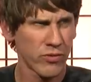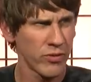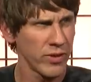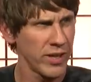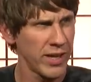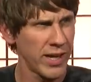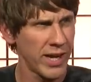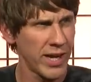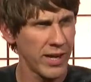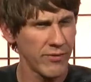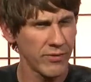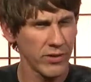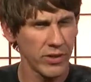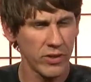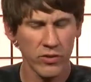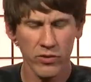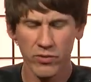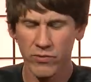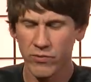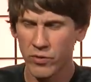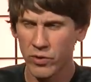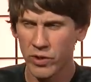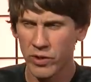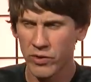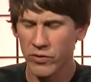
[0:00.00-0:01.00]
three and a half
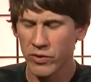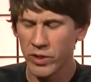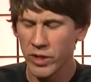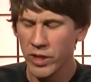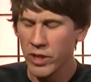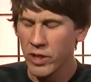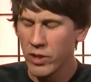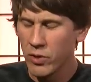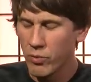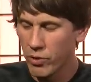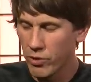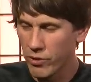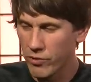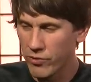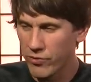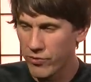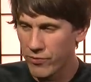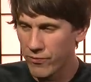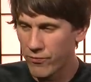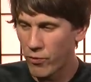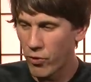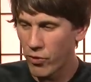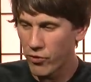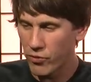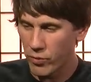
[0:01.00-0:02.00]
years, four years with
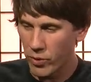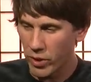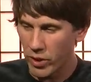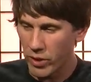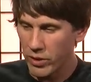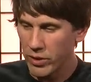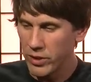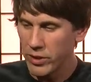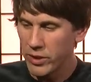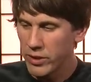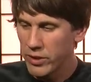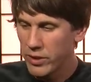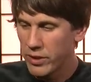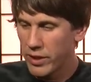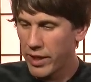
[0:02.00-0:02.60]
Foursquare.